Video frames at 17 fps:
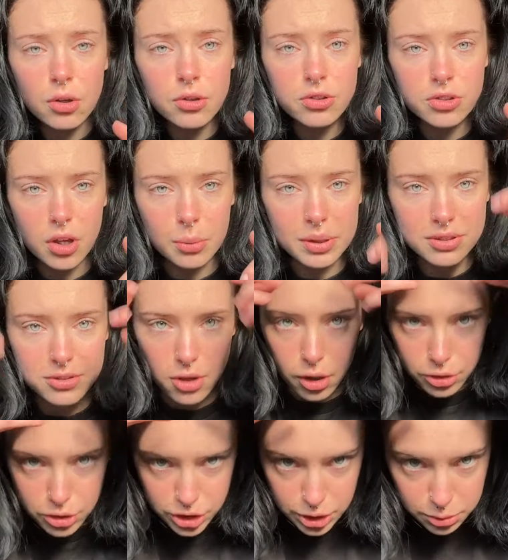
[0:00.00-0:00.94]
also, it's
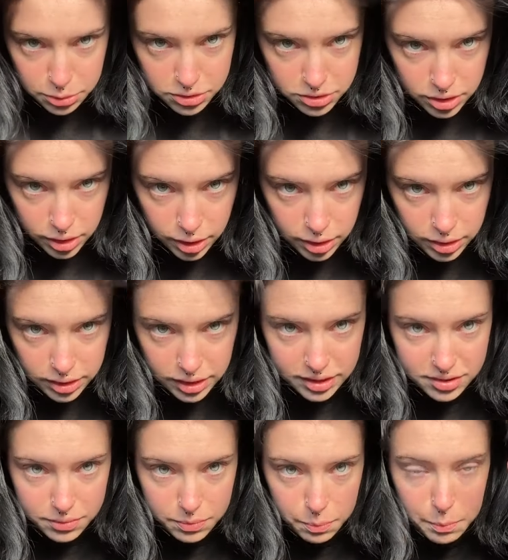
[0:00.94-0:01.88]
gotten used to
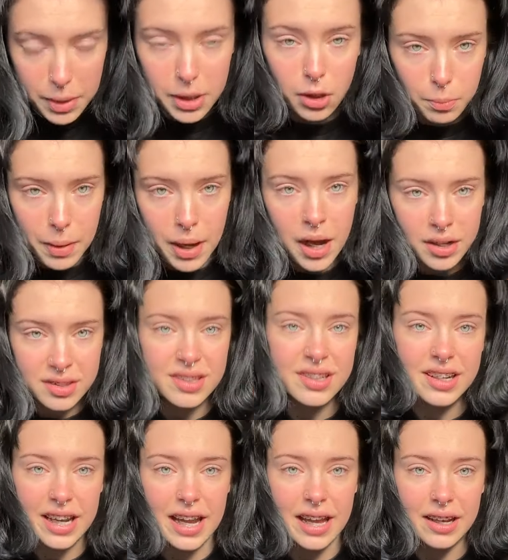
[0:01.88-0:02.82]
this middle
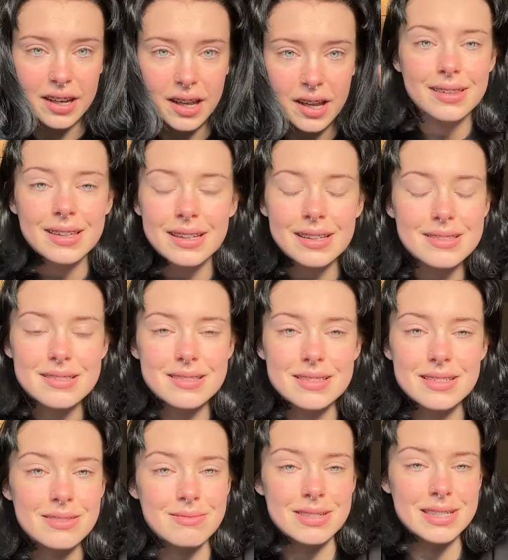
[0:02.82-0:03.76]
parting again. And that's
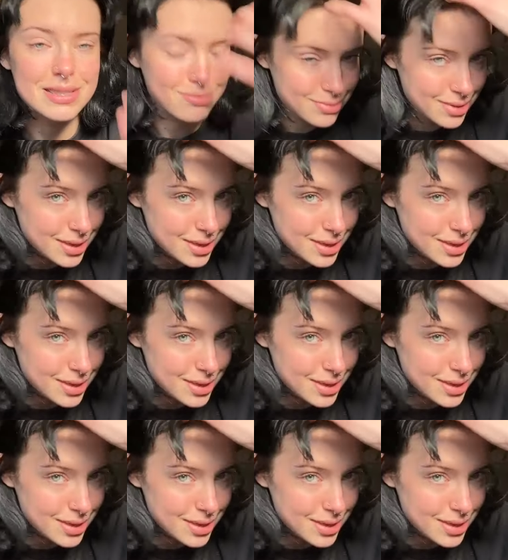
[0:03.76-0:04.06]
not what I